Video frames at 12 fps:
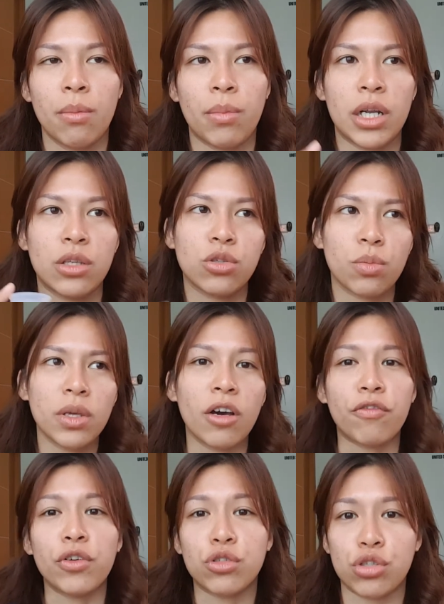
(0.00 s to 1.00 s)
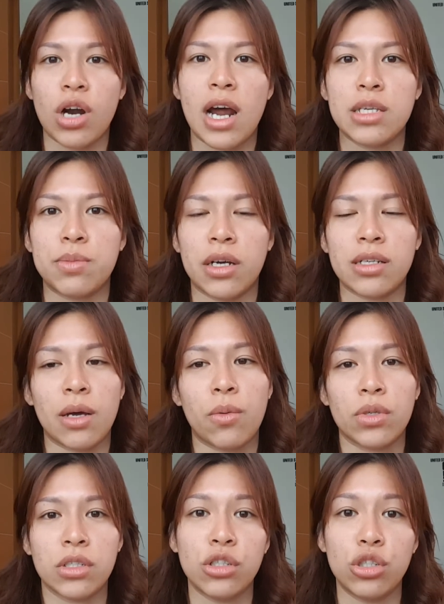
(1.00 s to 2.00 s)
But it took me a few tries because I
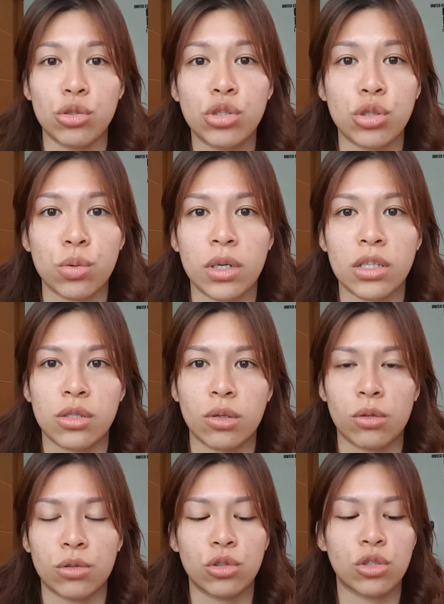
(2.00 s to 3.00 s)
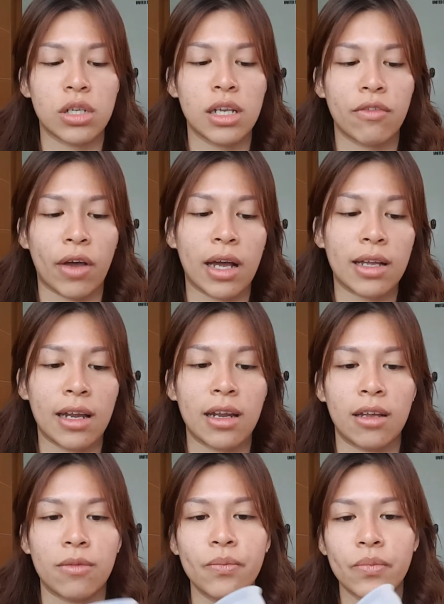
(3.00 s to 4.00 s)
wasn't used to it. So usually if I can't get
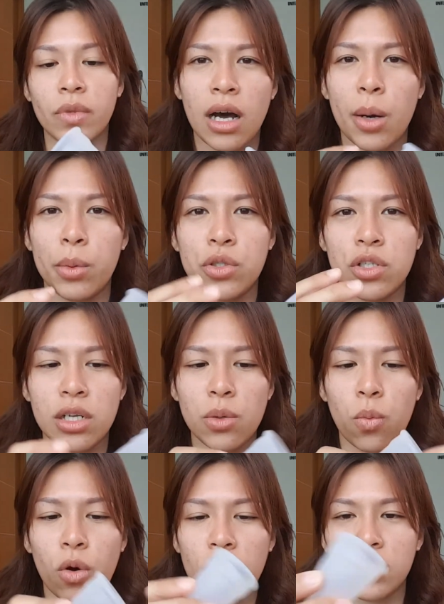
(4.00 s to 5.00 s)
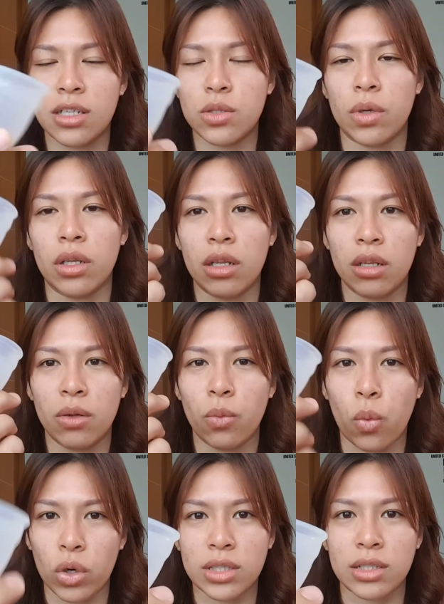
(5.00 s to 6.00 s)
it in, I will usually wash this with
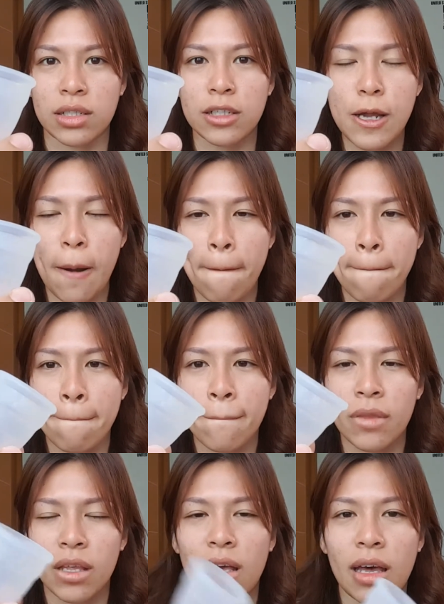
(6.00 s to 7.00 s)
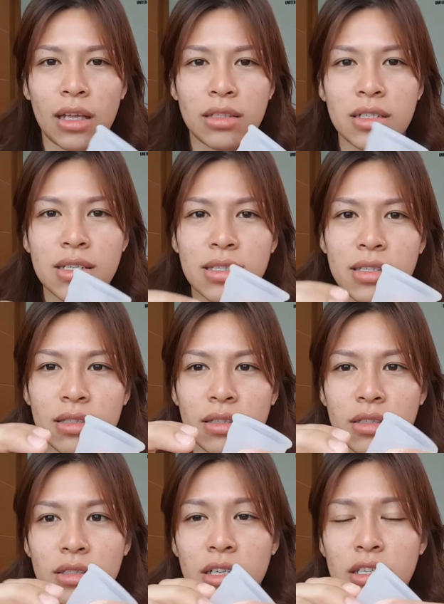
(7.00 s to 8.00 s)
water. And just
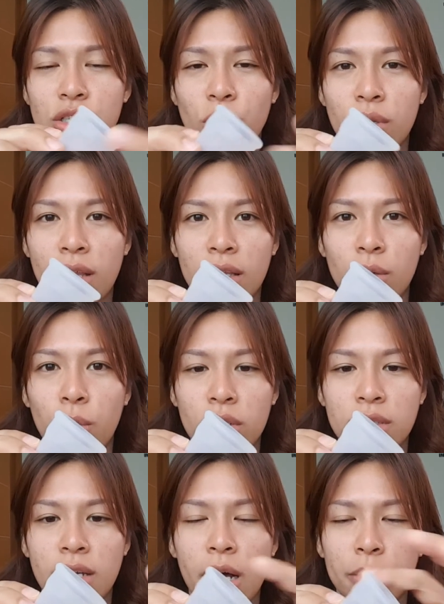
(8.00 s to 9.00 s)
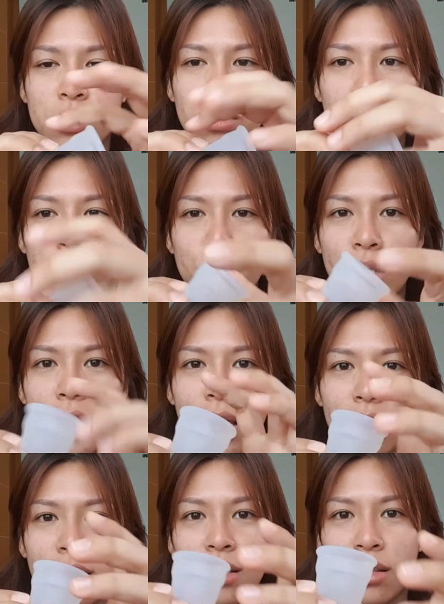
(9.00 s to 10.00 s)
so that the water helps to
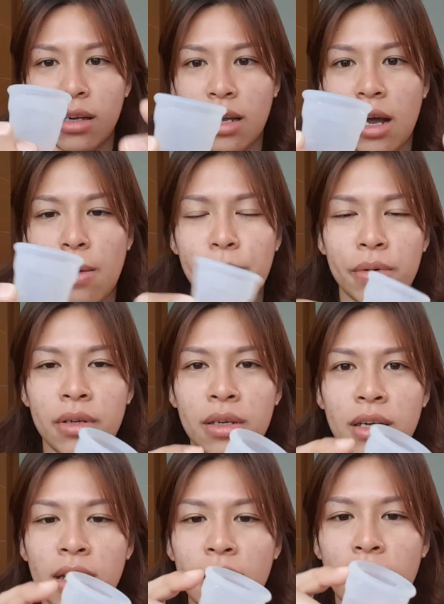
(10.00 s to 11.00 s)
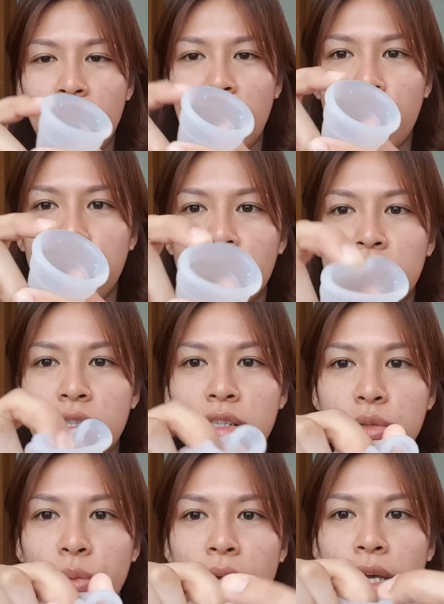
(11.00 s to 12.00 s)
lubricate the cup. And I fold it
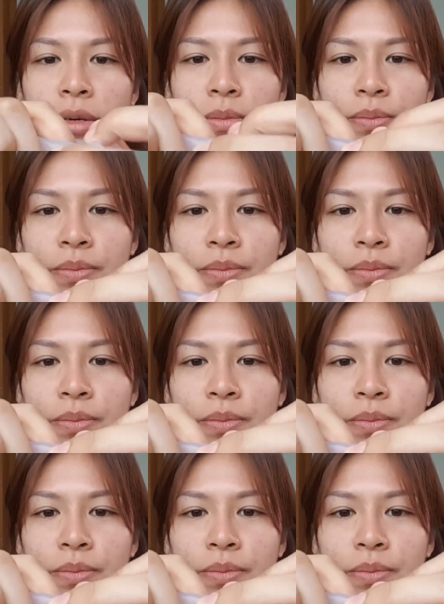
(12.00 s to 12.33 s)
this way.